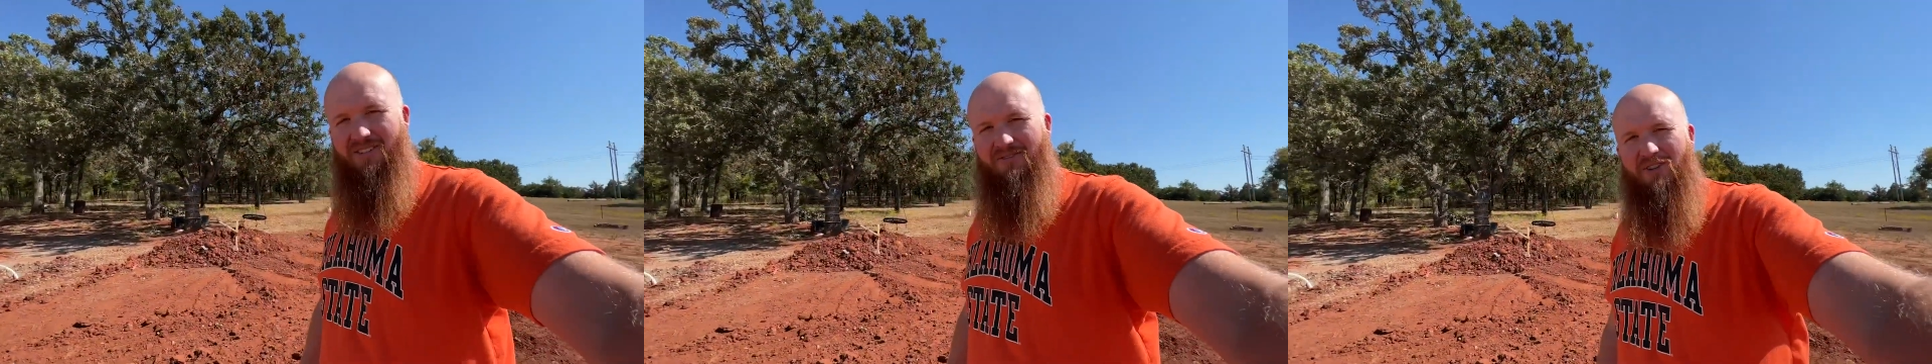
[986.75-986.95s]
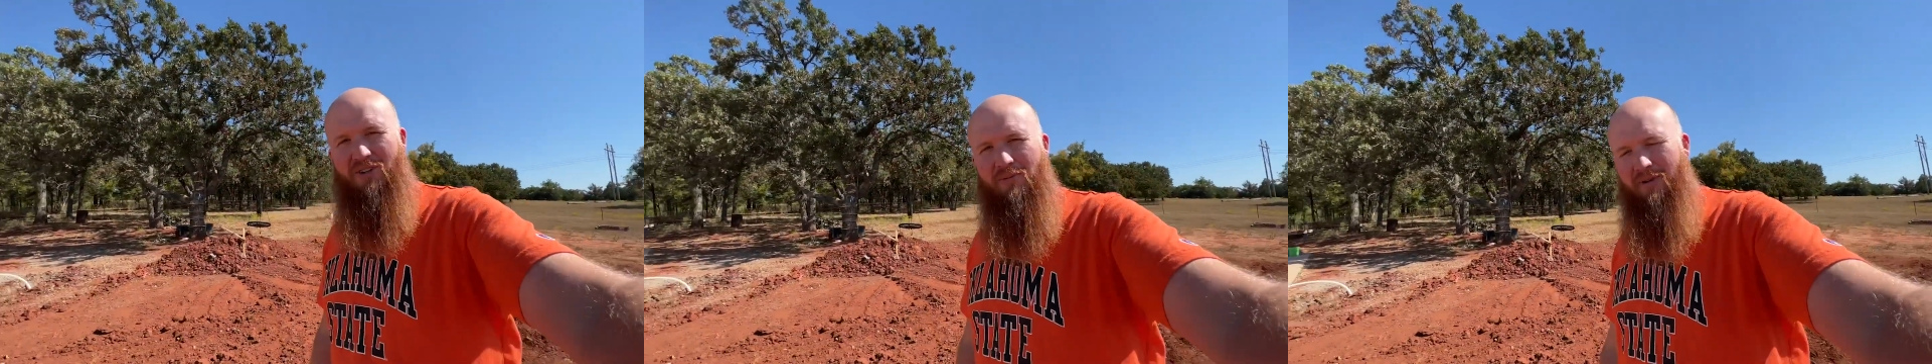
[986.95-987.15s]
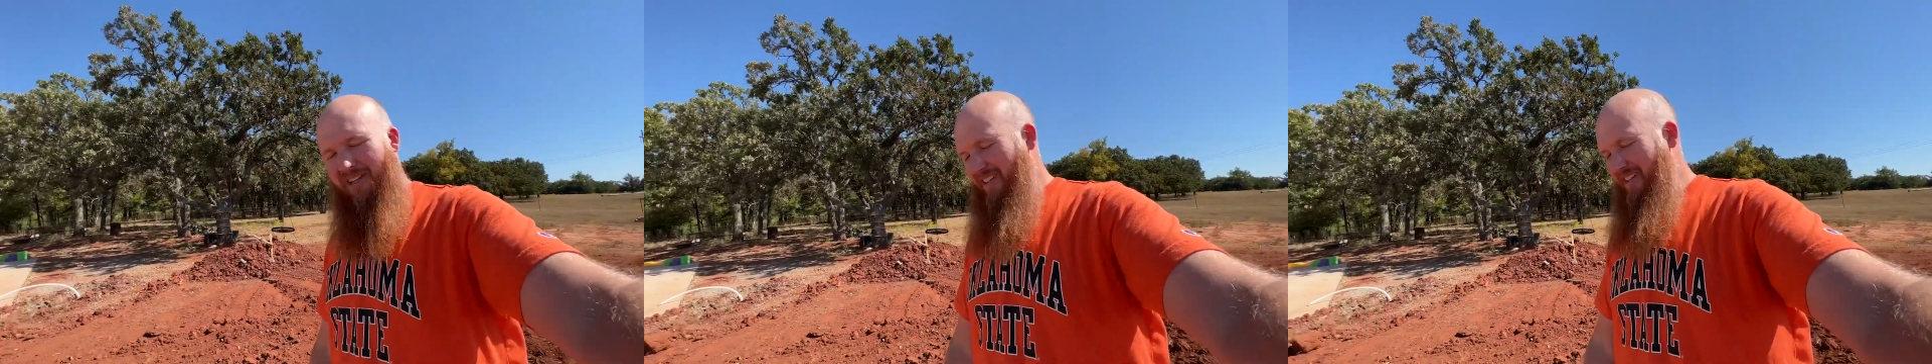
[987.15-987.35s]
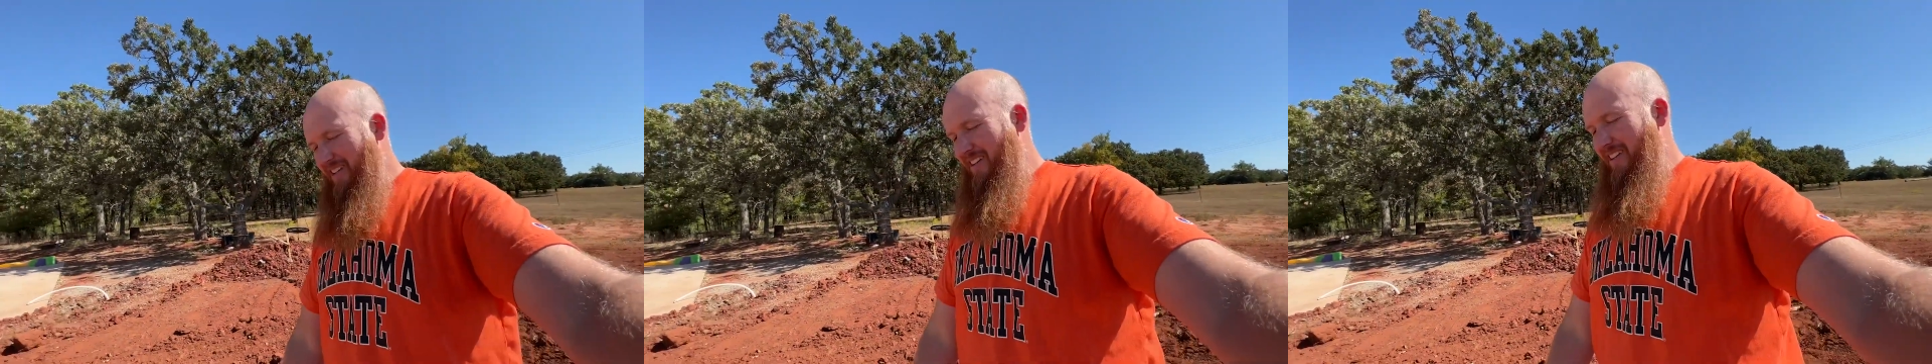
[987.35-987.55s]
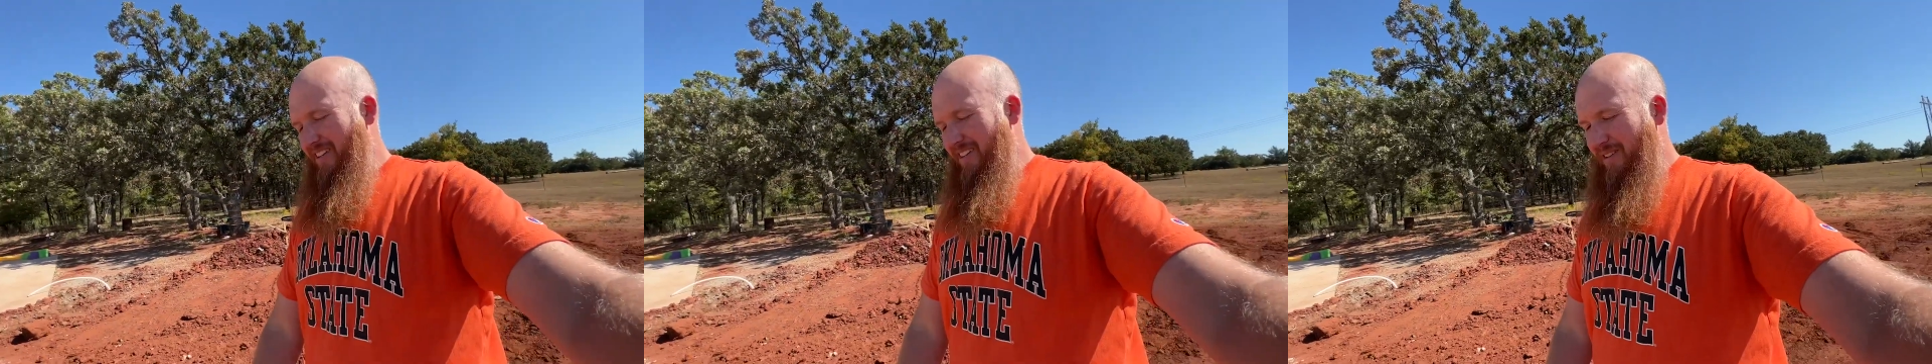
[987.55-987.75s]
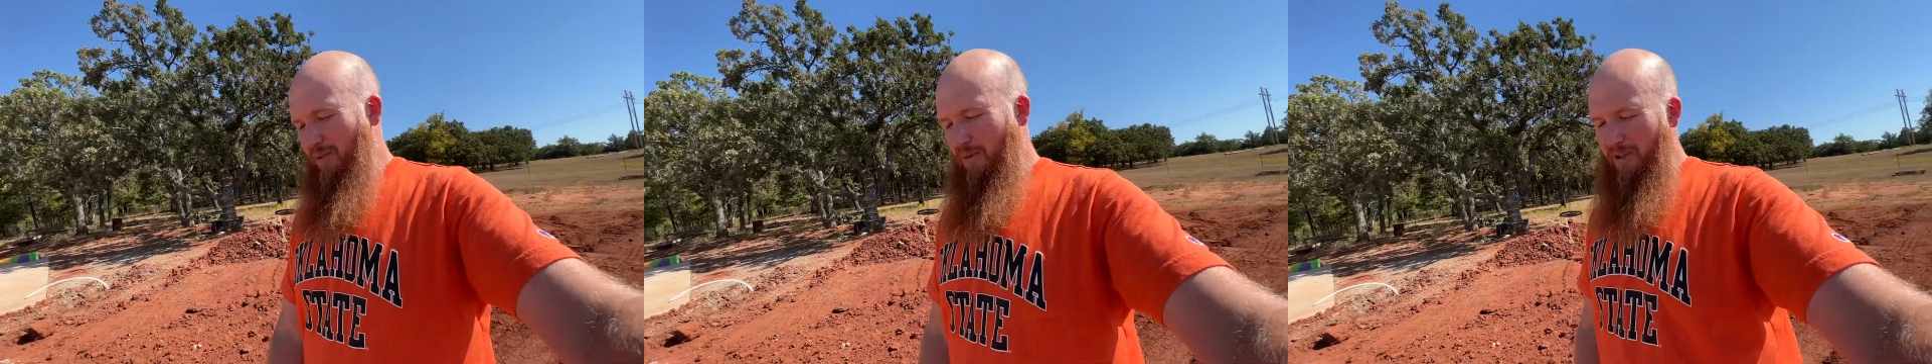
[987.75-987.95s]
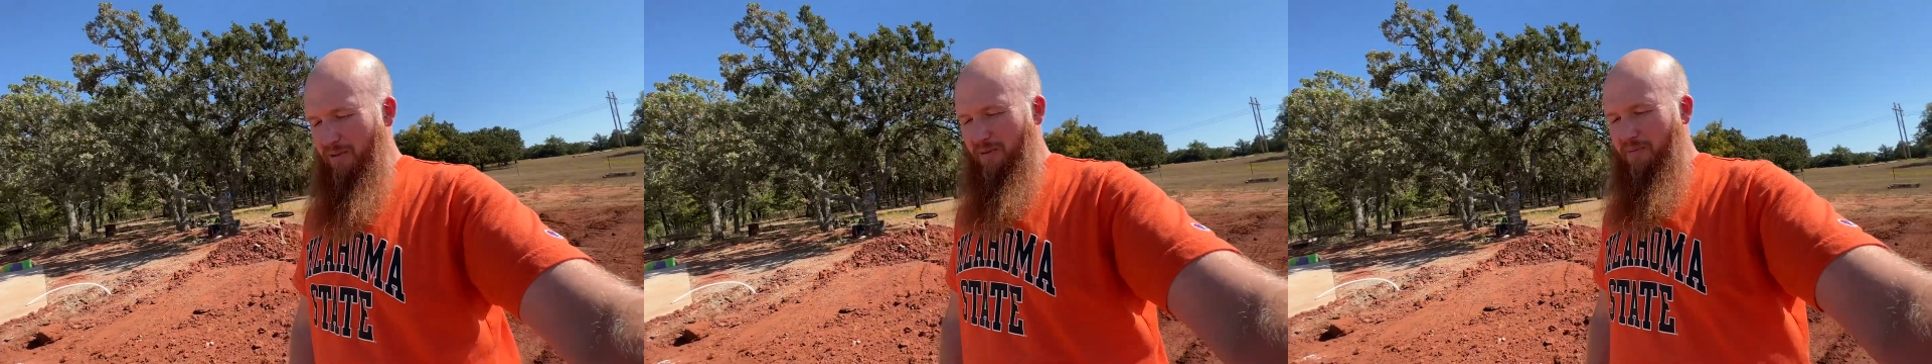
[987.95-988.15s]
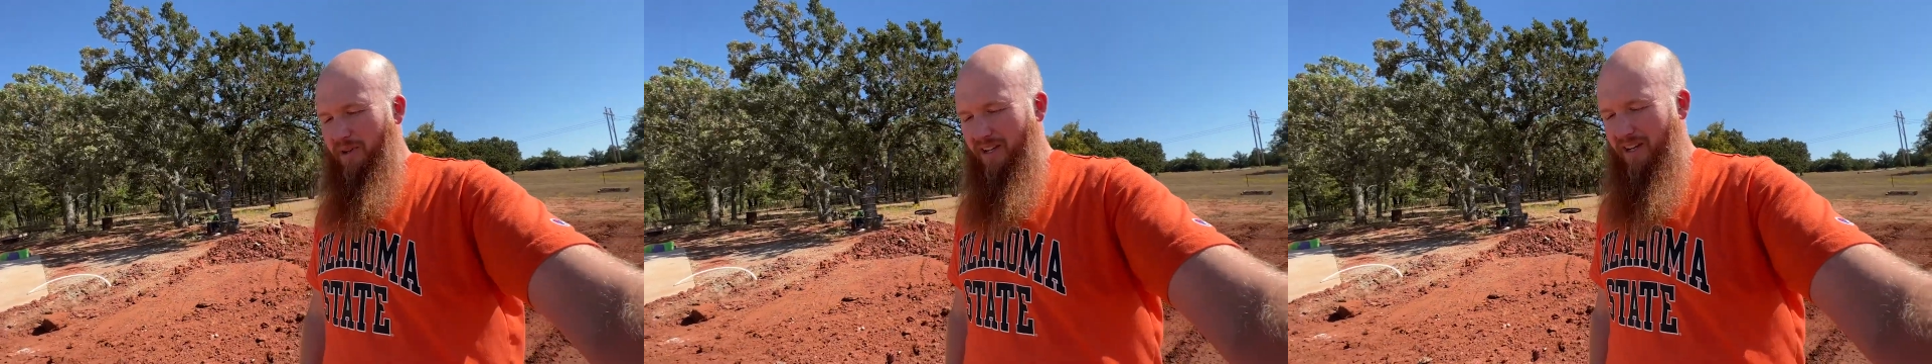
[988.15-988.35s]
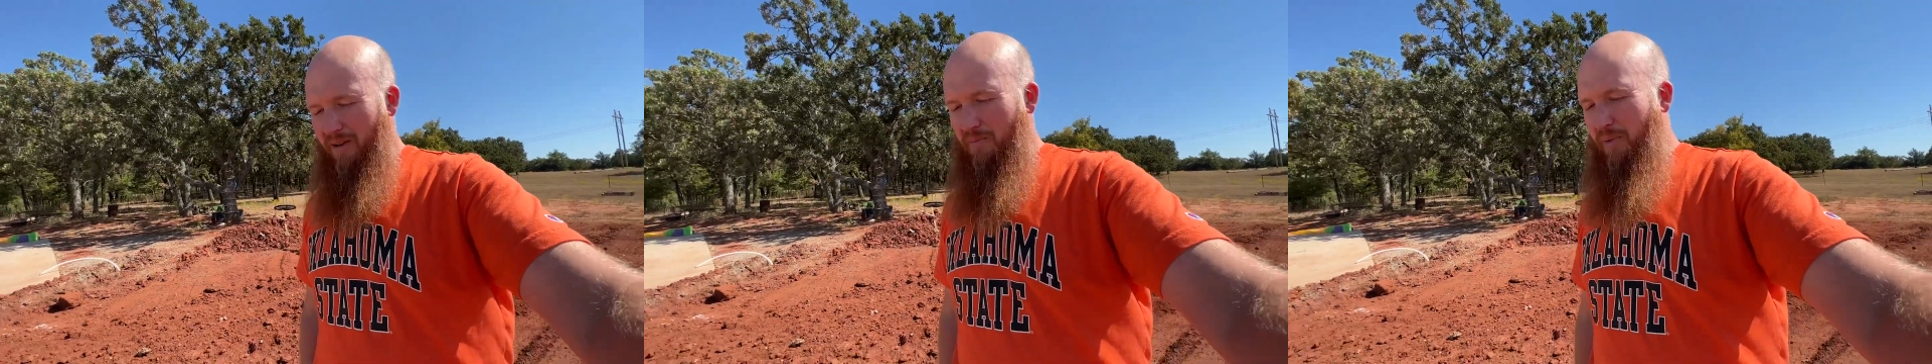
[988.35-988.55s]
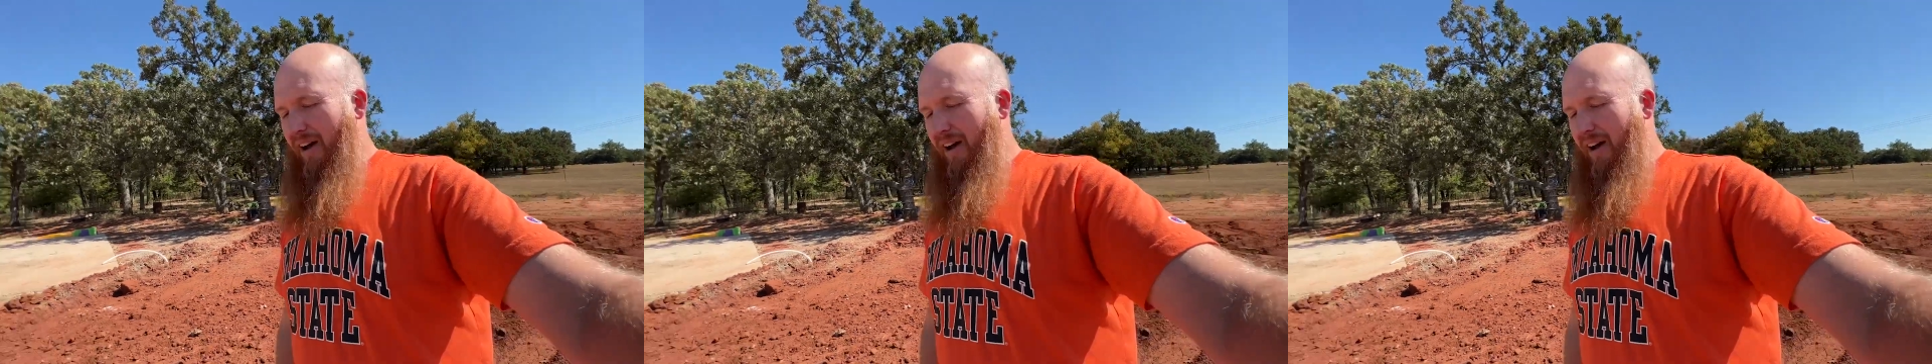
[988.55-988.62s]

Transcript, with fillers: filming, the wind would pick up.